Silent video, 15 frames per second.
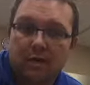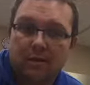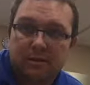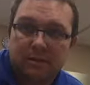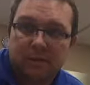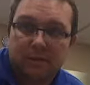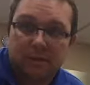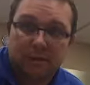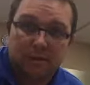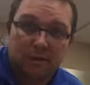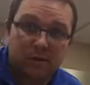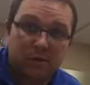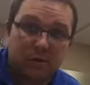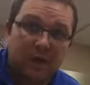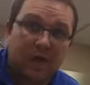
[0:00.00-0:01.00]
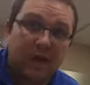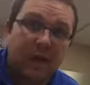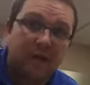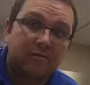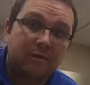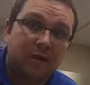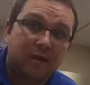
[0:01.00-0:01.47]
So typically we're doing a
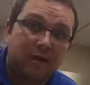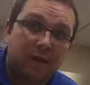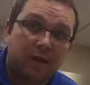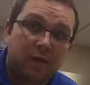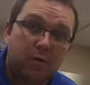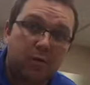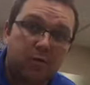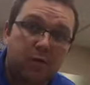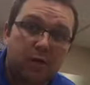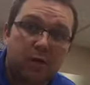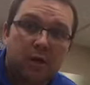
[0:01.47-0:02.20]
heavier load